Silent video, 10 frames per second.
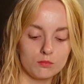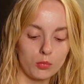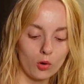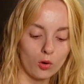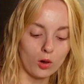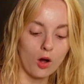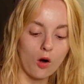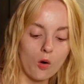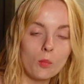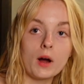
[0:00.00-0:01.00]
bowl.
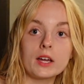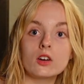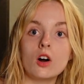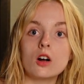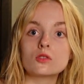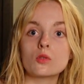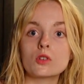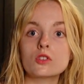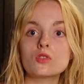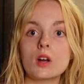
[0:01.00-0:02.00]
Oh my god,
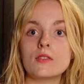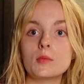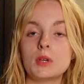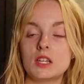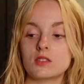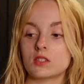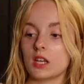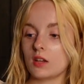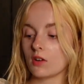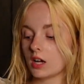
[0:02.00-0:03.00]
George is driving me
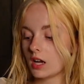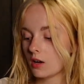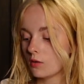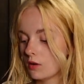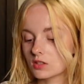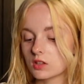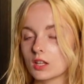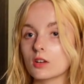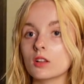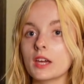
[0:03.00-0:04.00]
insane right now. He's
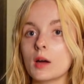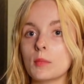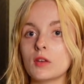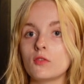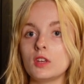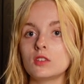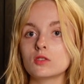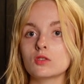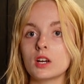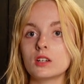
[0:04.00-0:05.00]
literally at my feet
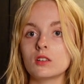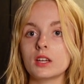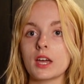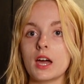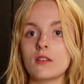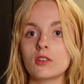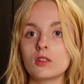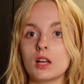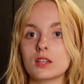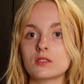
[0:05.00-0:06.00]
just trying to lick every
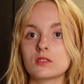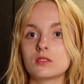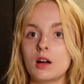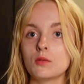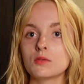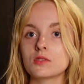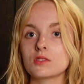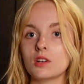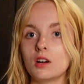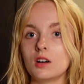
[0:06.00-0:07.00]
last
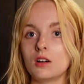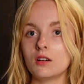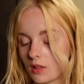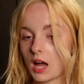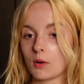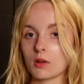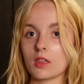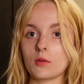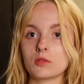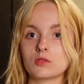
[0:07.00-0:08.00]
ounce of flour
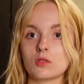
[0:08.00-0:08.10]
that was